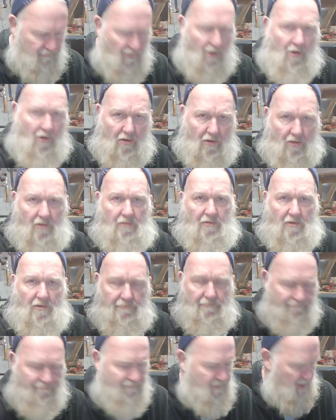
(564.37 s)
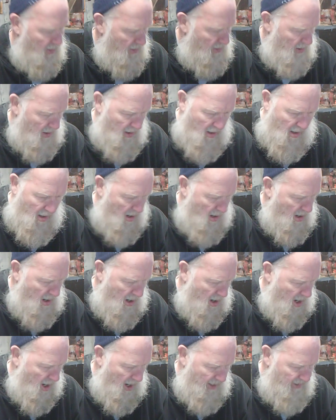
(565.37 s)
Orville.
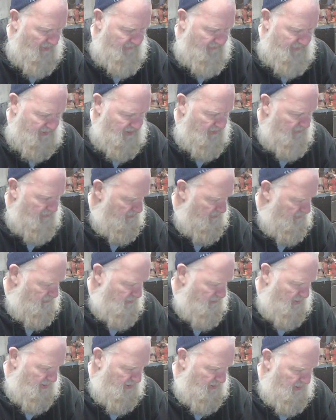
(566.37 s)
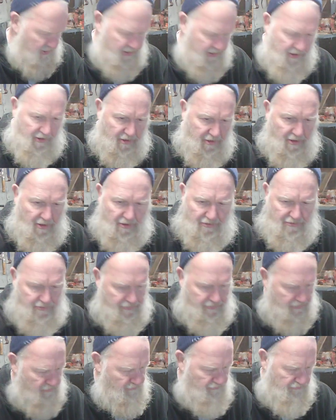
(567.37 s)
I have to give him credit. He
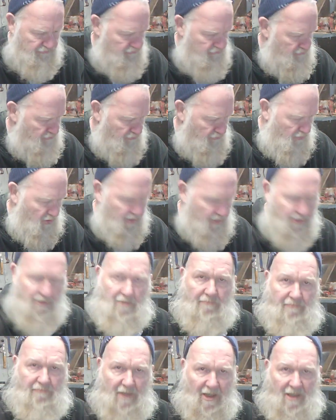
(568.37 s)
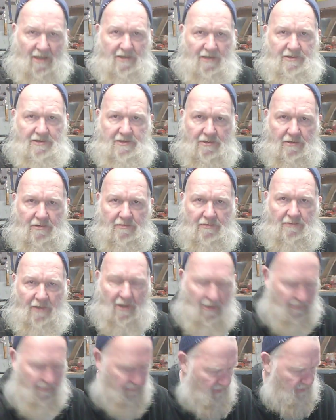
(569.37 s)
is one of the best
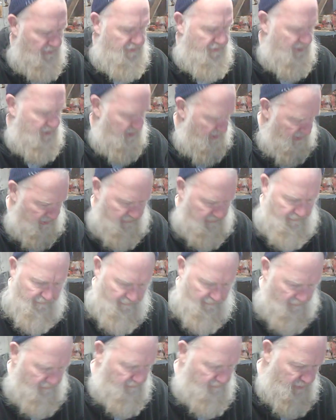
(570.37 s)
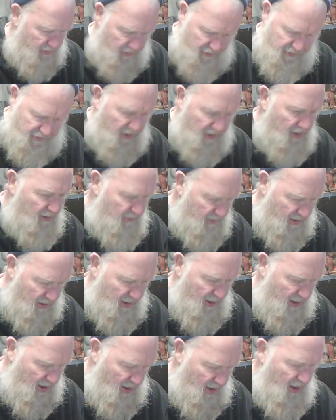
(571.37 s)
that I've ever seen. But
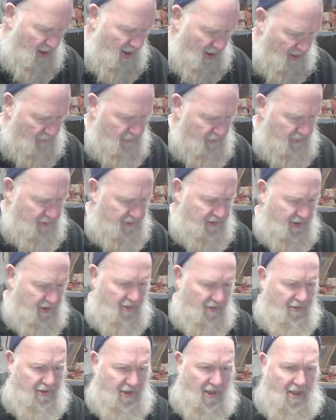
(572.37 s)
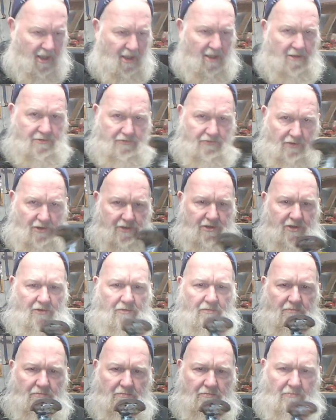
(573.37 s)
I want to share the Adze with you.
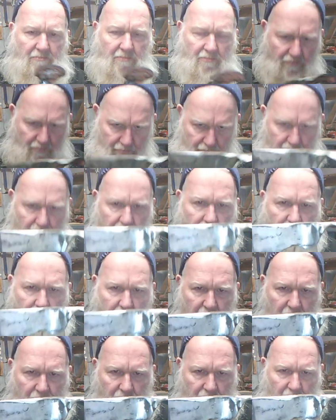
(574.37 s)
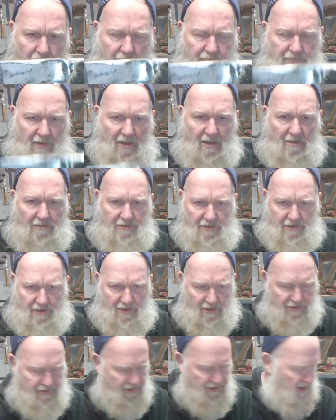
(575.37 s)
We pounded
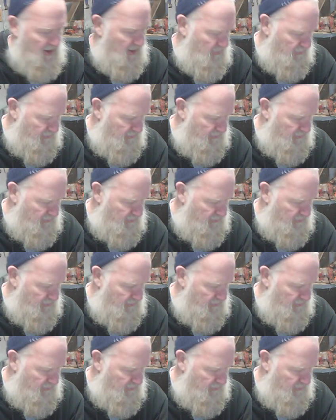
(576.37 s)
this out.